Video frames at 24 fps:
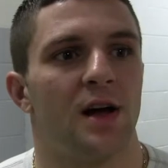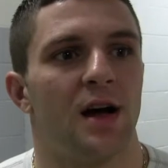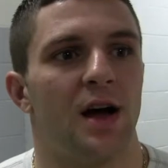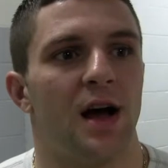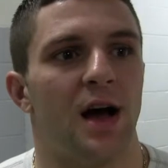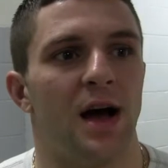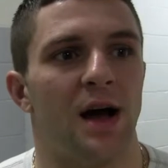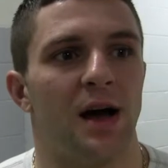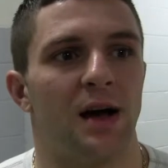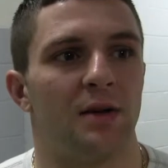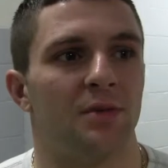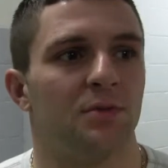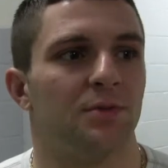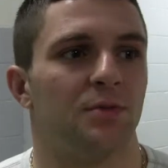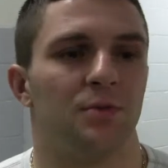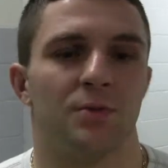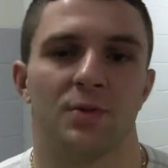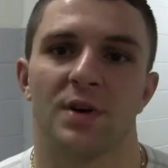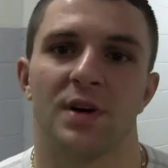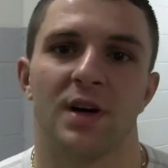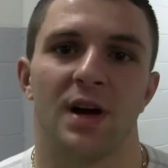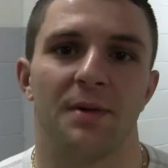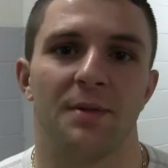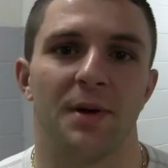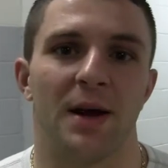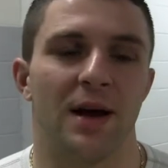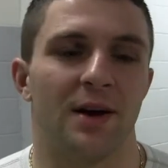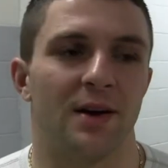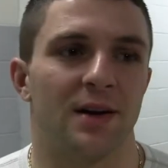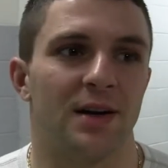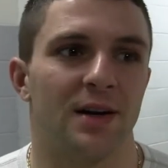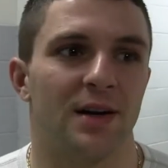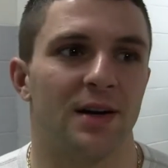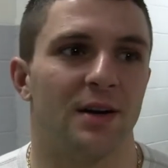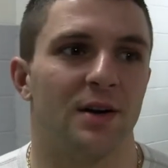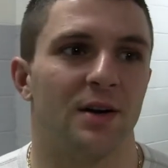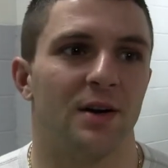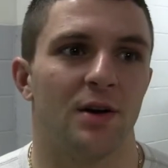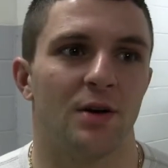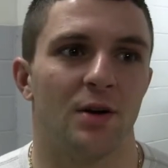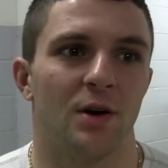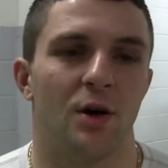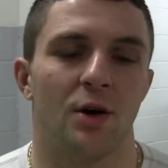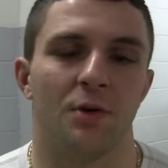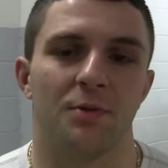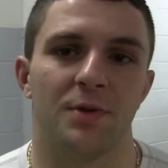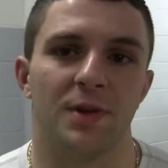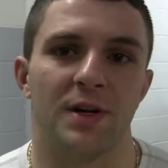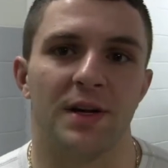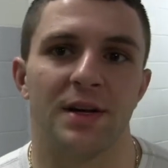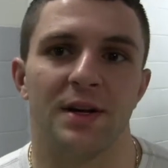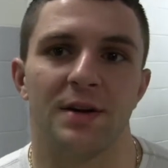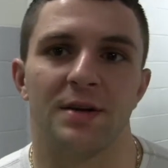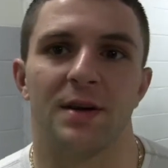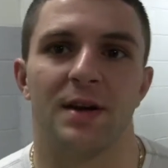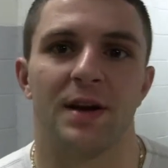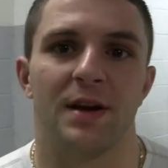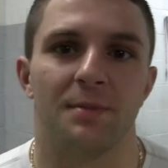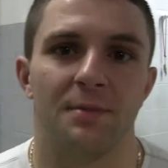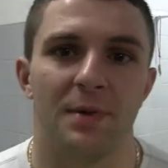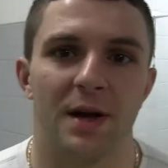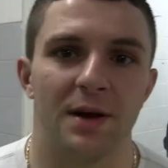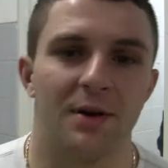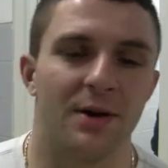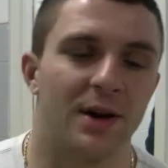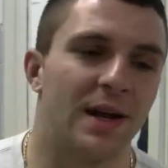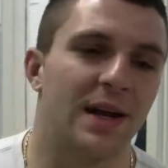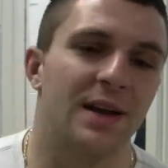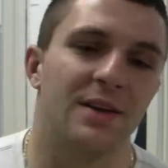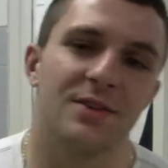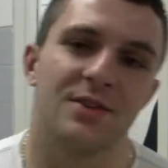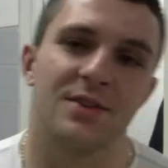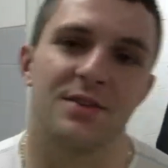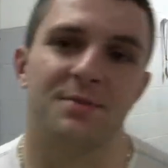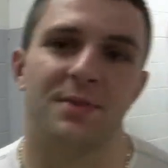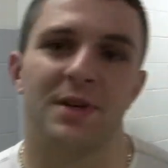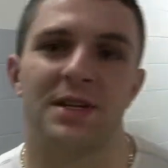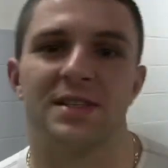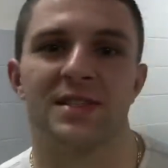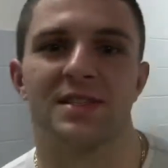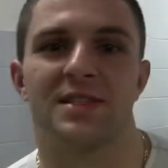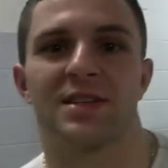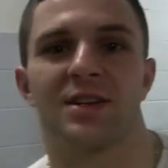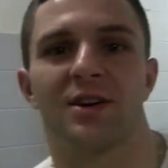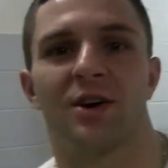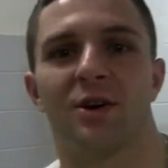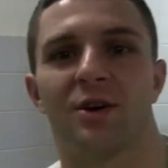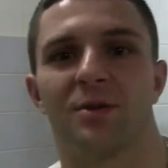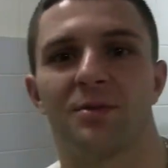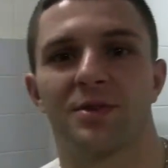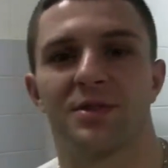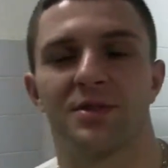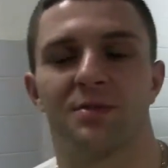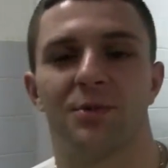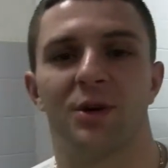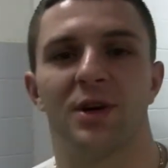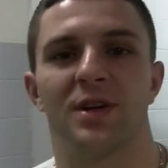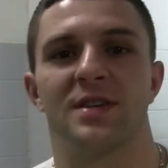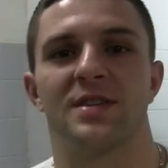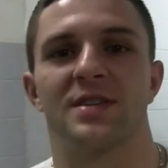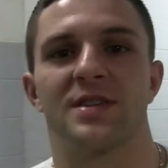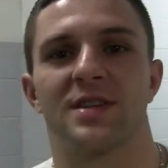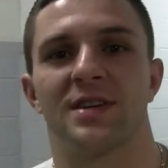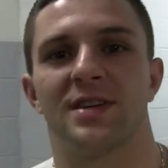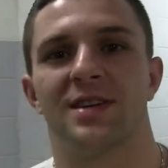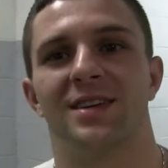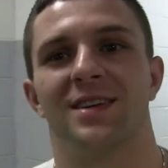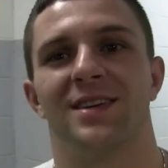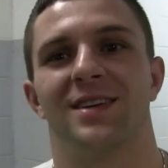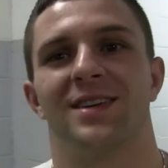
Uh, coming out here, hopefully be able to handle some business and go home with some wins.